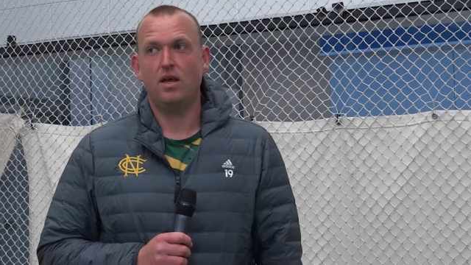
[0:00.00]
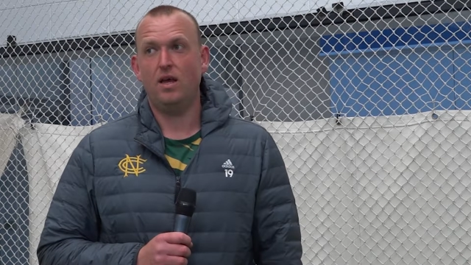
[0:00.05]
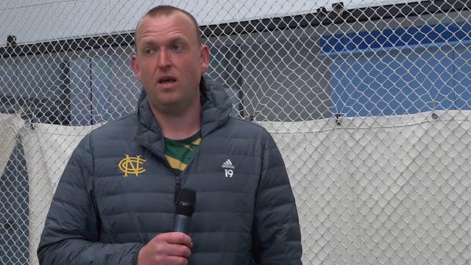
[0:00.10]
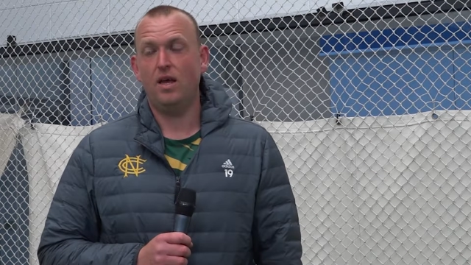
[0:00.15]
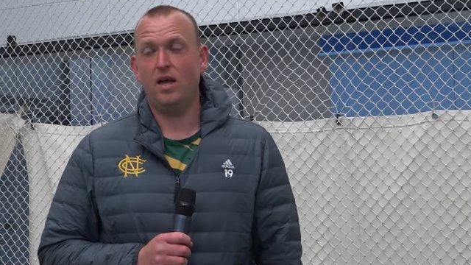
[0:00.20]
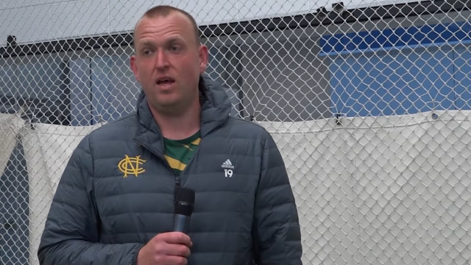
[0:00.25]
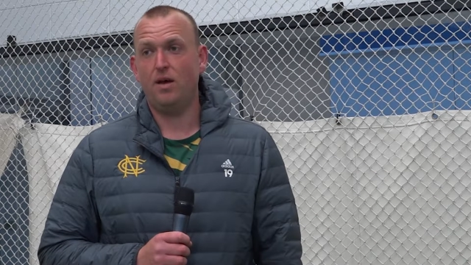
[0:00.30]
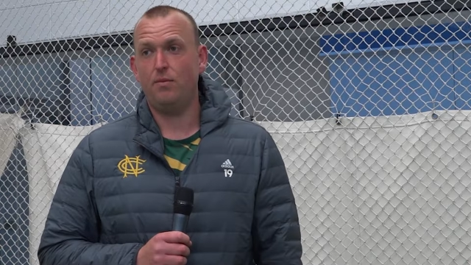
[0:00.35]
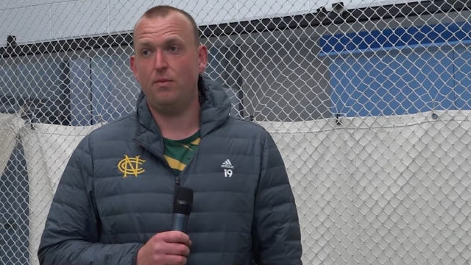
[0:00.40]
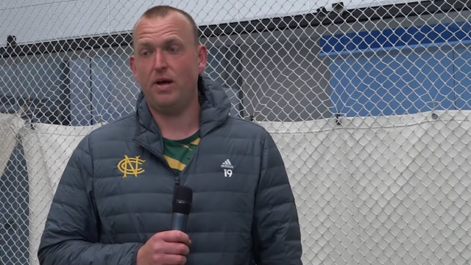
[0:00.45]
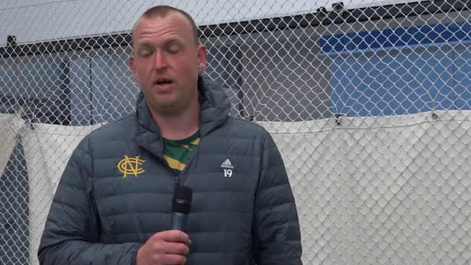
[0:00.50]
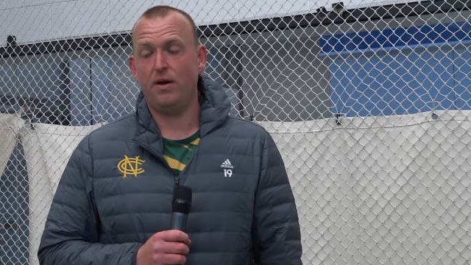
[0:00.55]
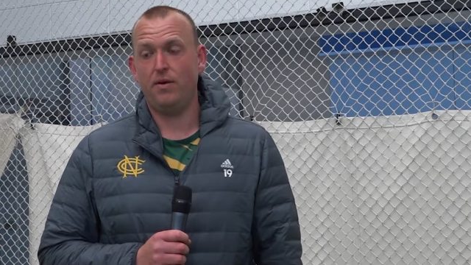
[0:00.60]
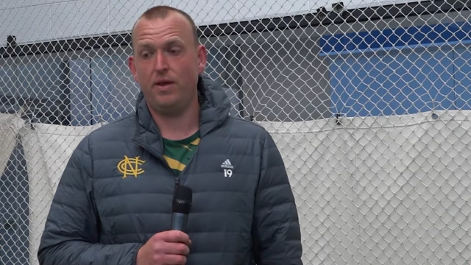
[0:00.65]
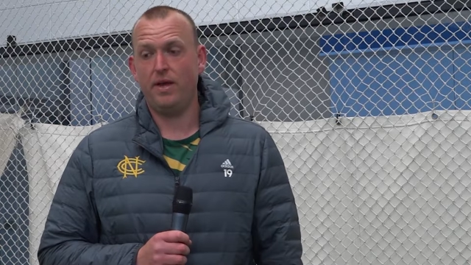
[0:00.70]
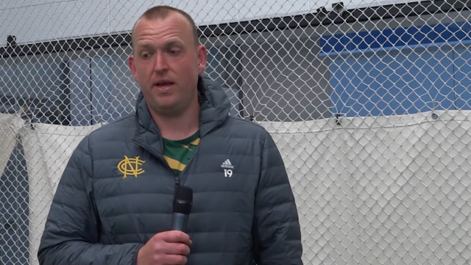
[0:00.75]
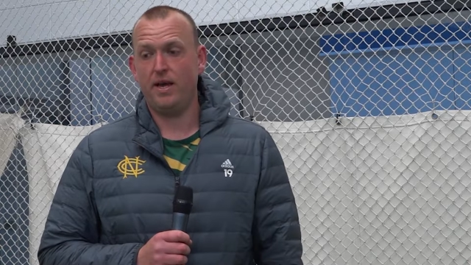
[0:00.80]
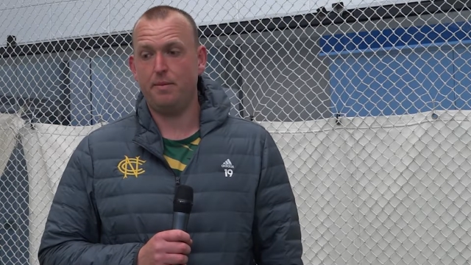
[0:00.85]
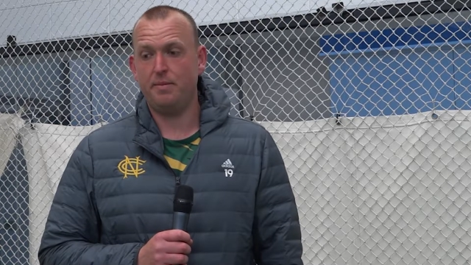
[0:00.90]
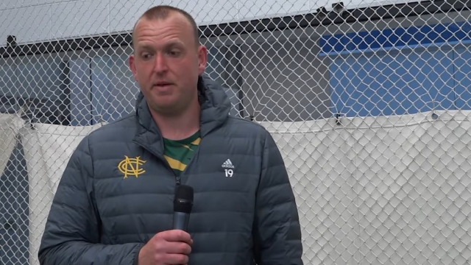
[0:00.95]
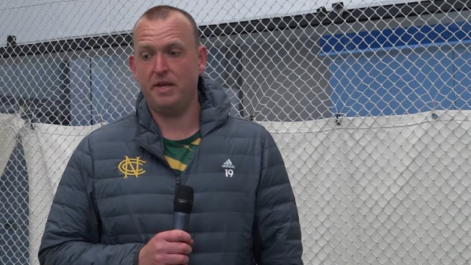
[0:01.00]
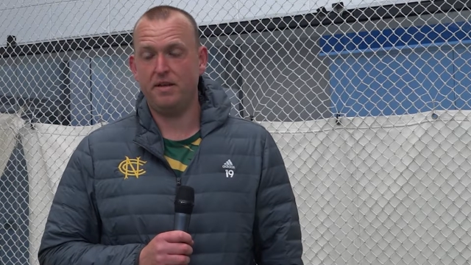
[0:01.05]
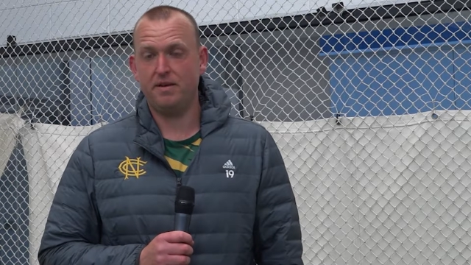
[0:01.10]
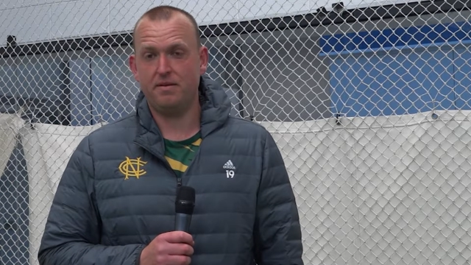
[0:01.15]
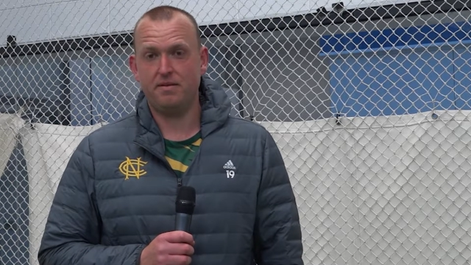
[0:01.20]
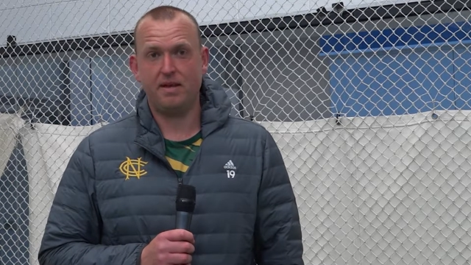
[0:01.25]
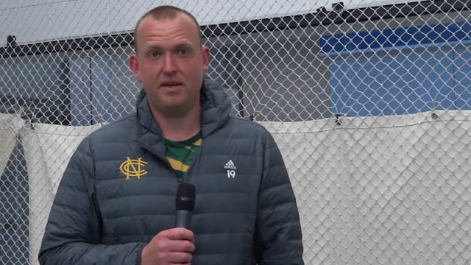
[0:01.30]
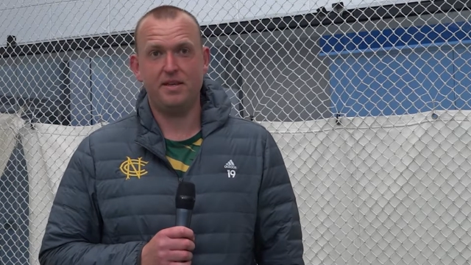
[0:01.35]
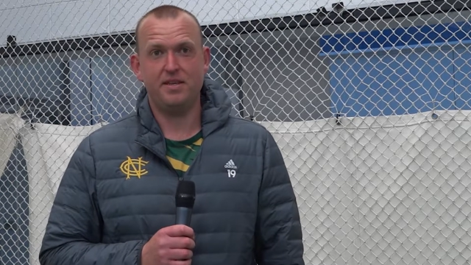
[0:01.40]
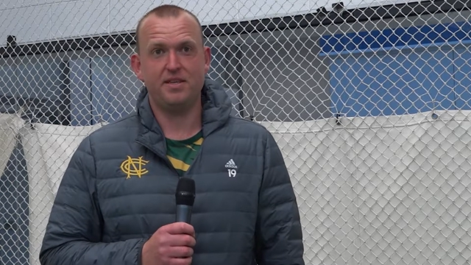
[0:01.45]
Uh, well, yeah, I
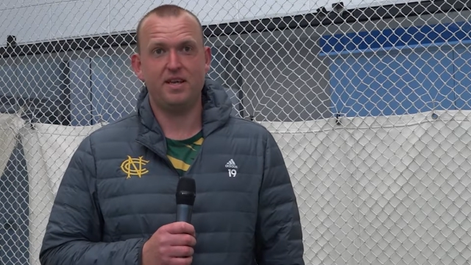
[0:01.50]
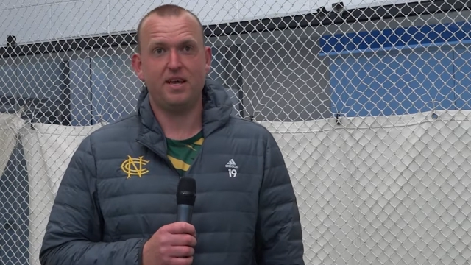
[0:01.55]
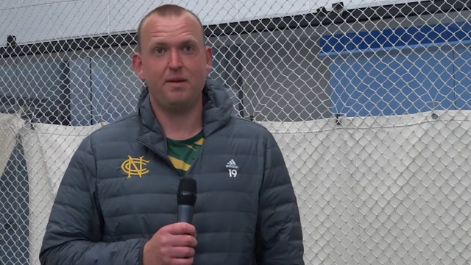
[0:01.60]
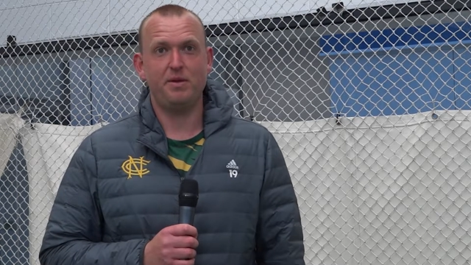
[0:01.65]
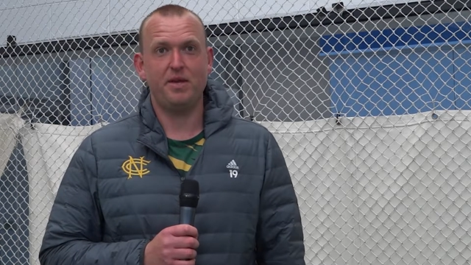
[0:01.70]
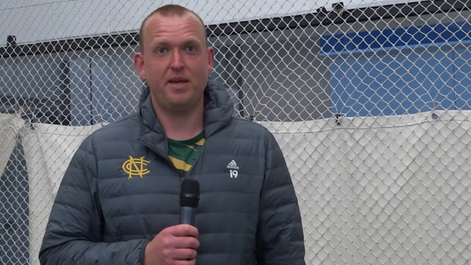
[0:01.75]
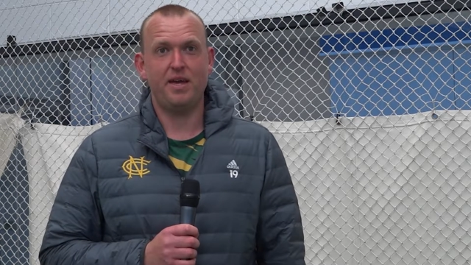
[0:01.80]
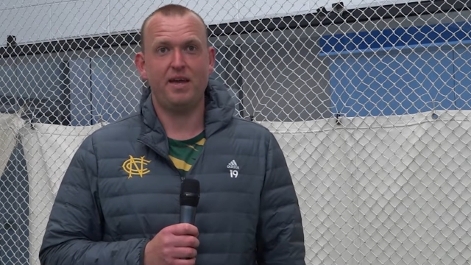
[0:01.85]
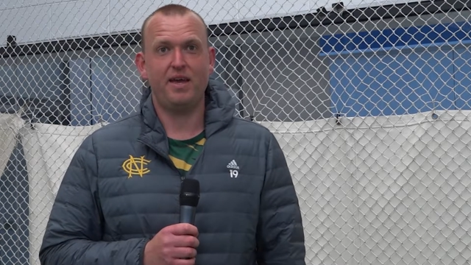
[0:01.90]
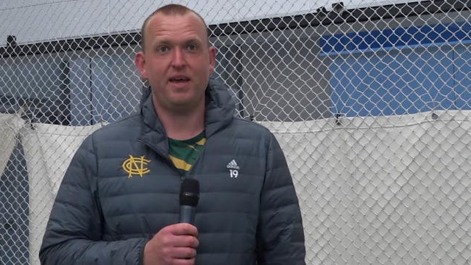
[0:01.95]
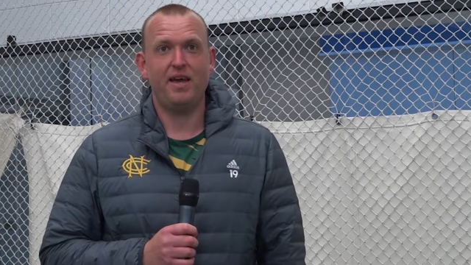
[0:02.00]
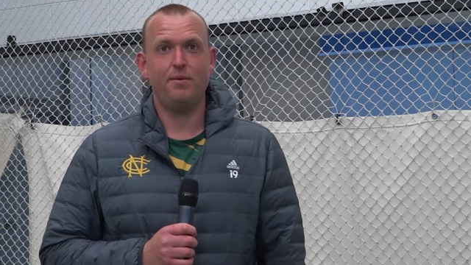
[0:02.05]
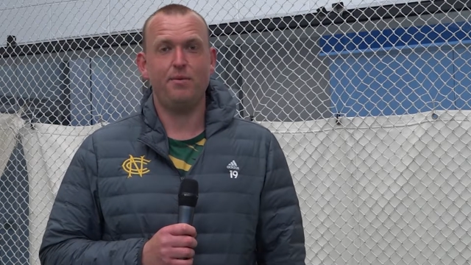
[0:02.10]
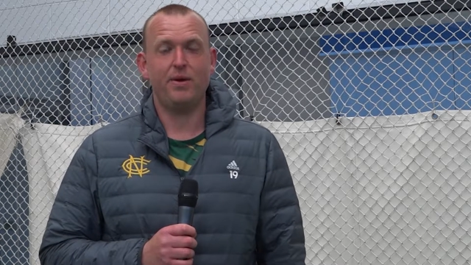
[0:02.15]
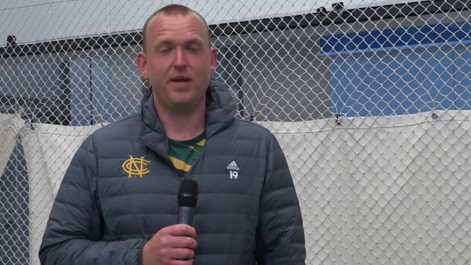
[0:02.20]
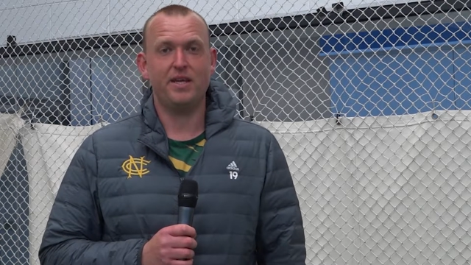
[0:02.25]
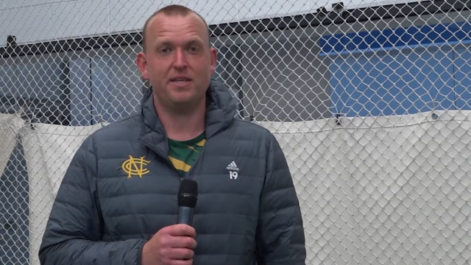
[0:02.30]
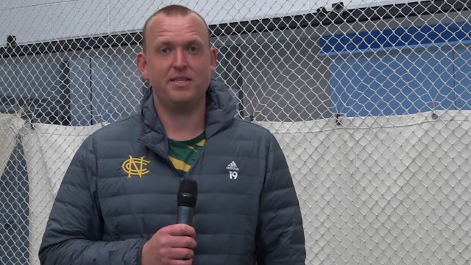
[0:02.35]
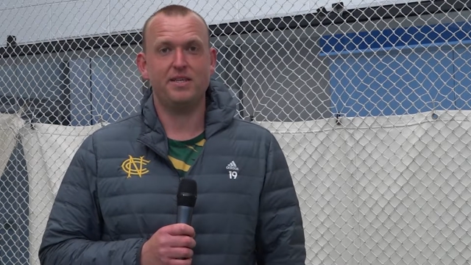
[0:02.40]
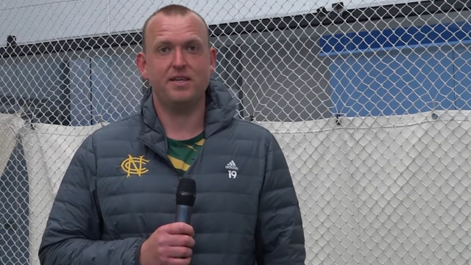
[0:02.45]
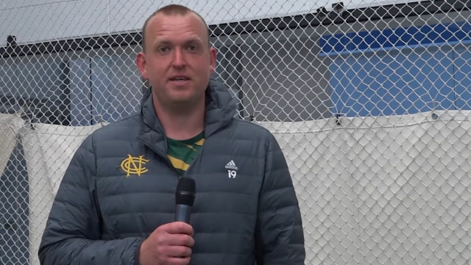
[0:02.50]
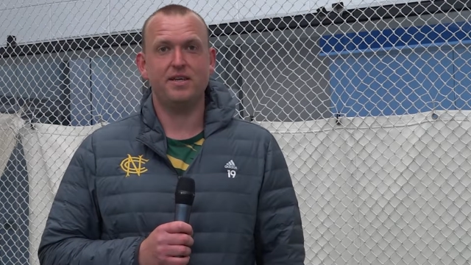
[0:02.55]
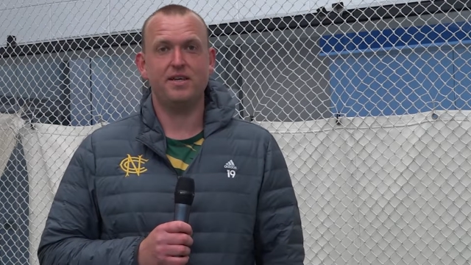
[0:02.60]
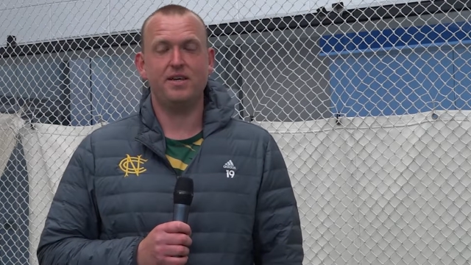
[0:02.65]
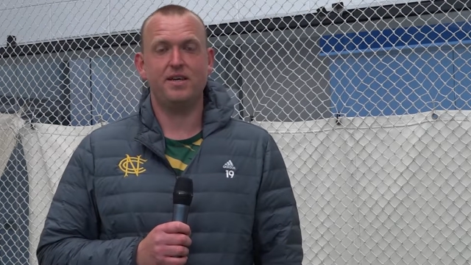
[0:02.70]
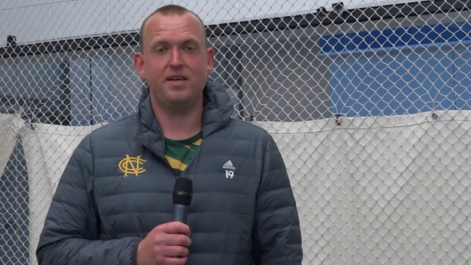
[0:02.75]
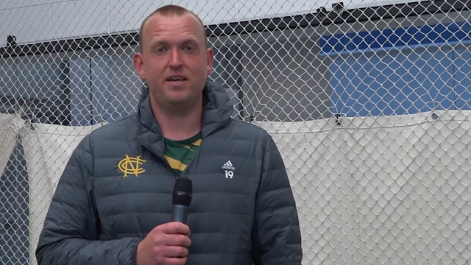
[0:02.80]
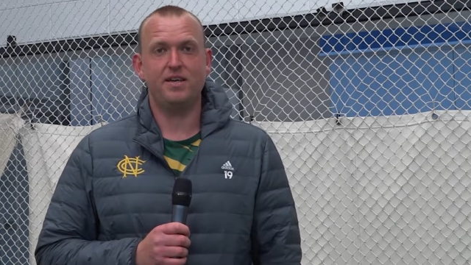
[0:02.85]
mean, any time you get eight wickets in uh,